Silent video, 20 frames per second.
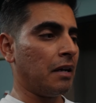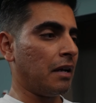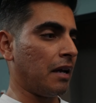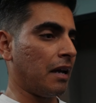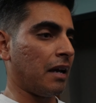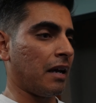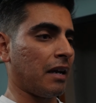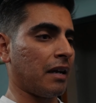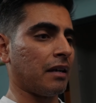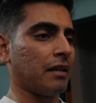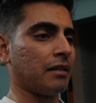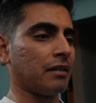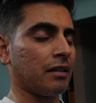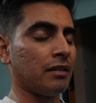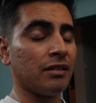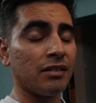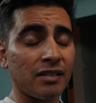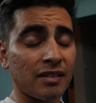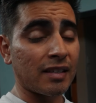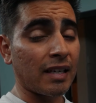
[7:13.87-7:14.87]
and
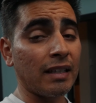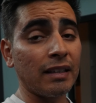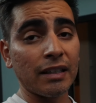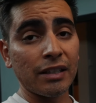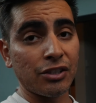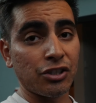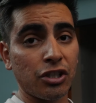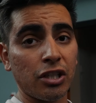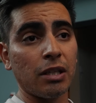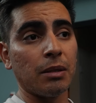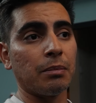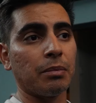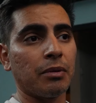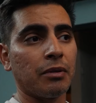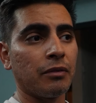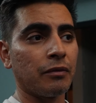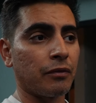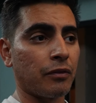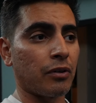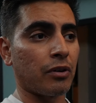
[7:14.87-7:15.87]
insanely cheap
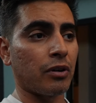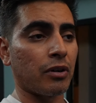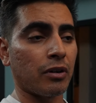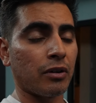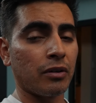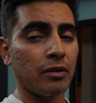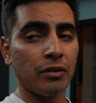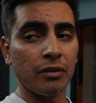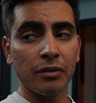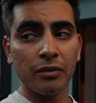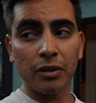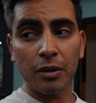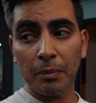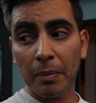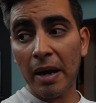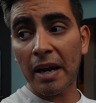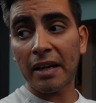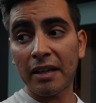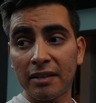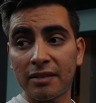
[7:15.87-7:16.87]
for the
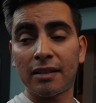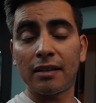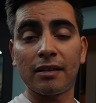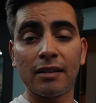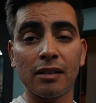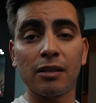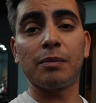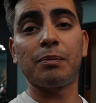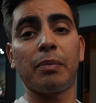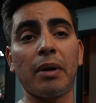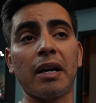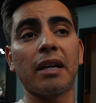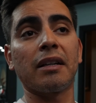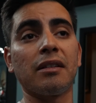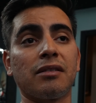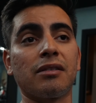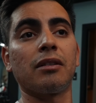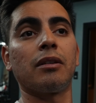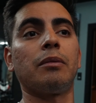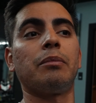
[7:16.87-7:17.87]
package that this bike
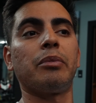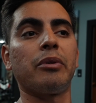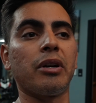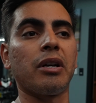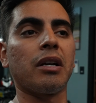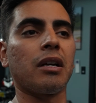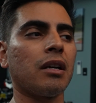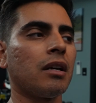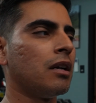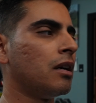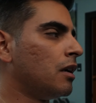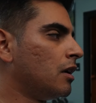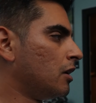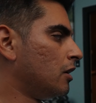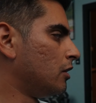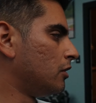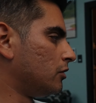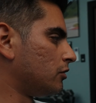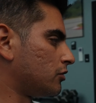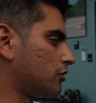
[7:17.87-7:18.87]
is gonna bring.
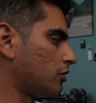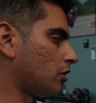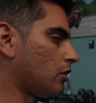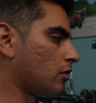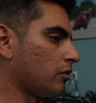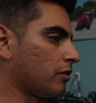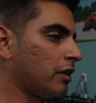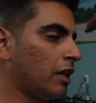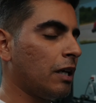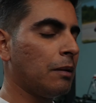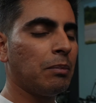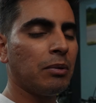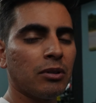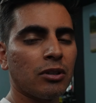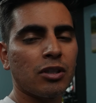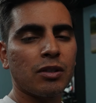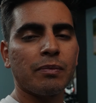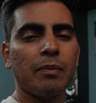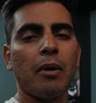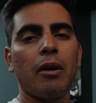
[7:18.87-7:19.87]
So keeping
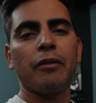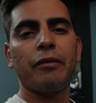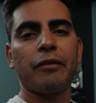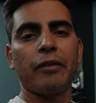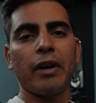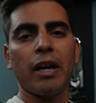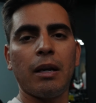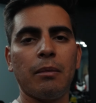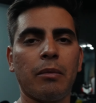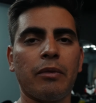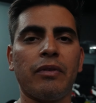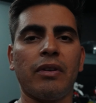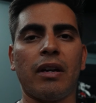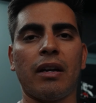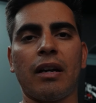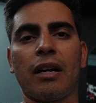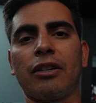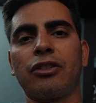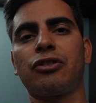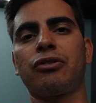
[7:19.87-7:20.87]
the small frame of the
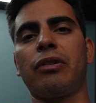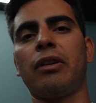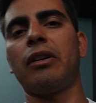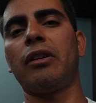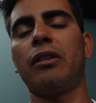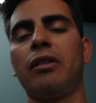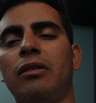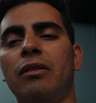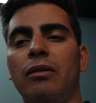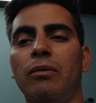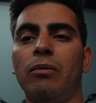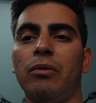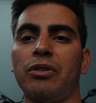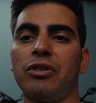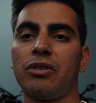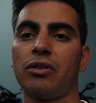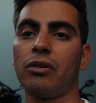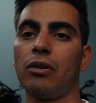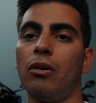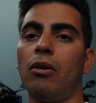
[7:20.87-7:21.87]
XTrainer
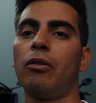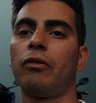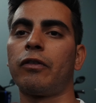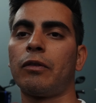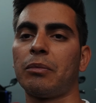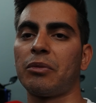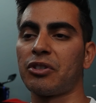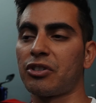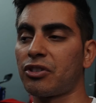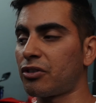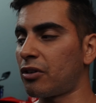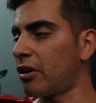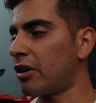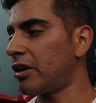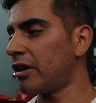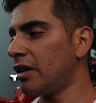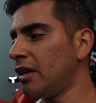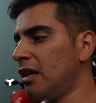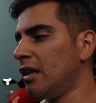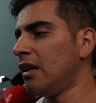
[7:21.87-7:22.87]
was the goal from the
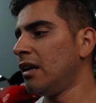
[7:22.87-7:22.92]
start.